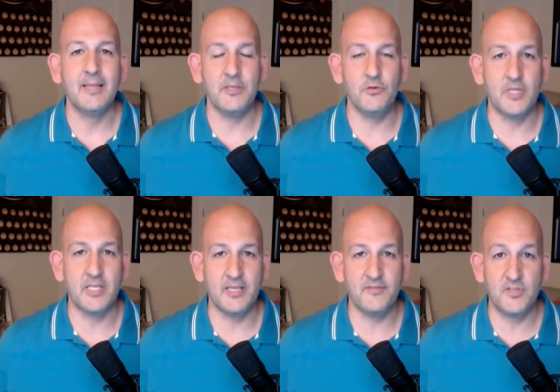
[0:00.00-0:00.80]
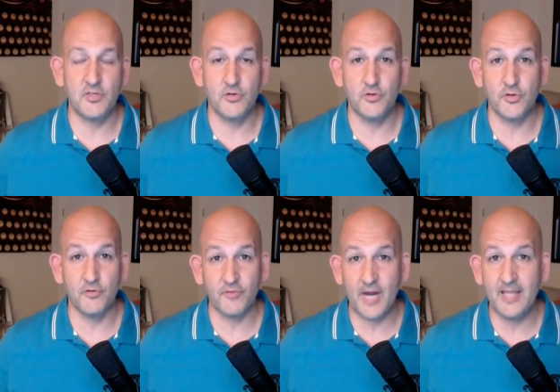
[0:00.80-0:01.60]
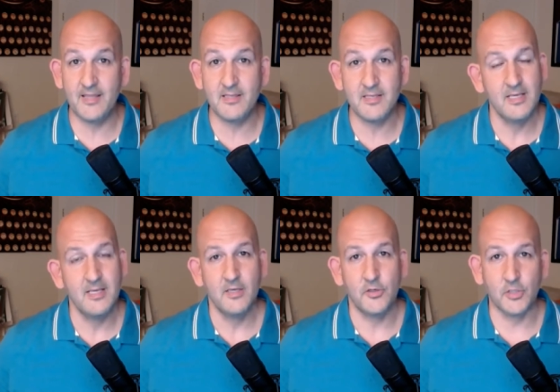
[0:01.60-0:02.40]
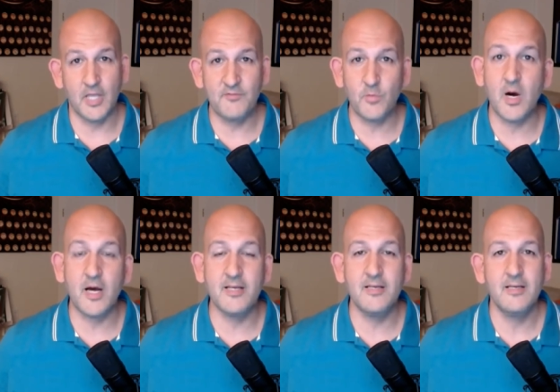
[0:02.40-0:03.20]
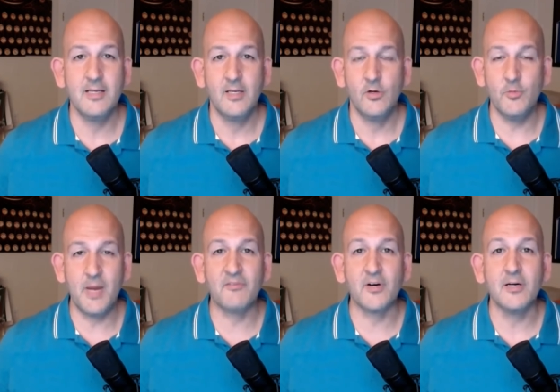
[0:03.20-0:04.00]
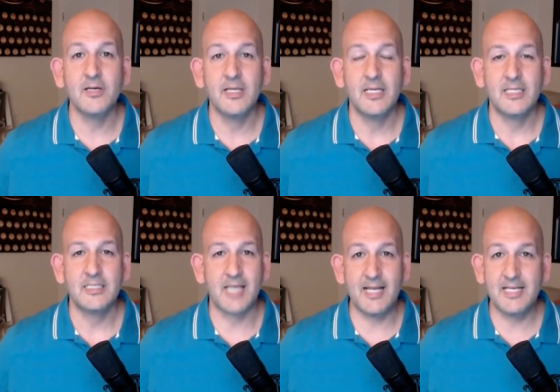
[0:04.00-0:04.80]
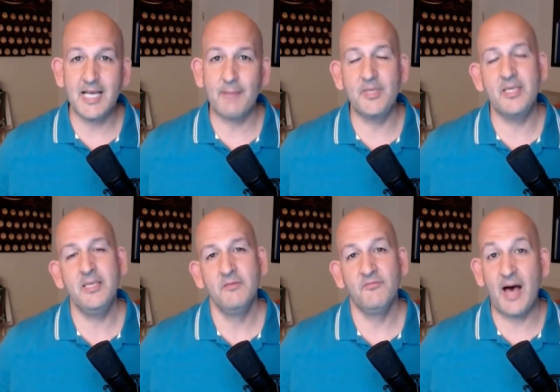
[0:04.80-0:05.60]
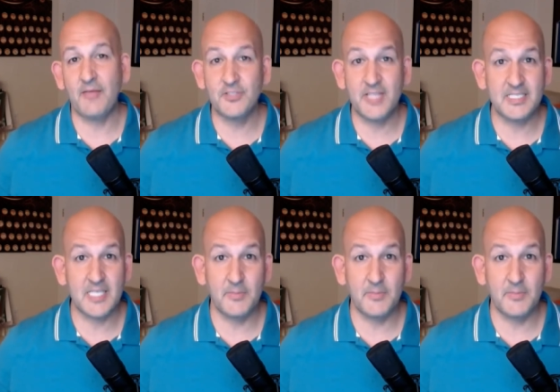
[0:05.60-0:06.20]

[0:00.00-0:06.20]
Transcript: that you can give to your friend, your loved one, whomever. Signed copy. Father's Day is